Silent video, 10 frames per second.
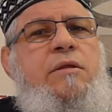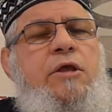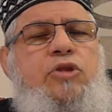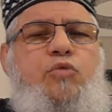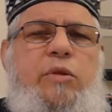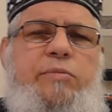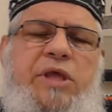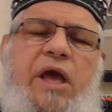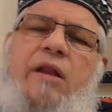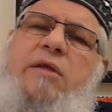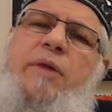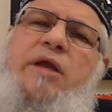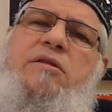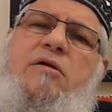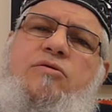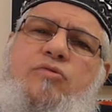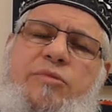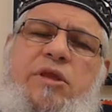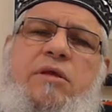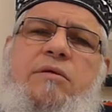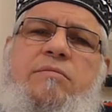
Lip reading: it will be a reminder to me.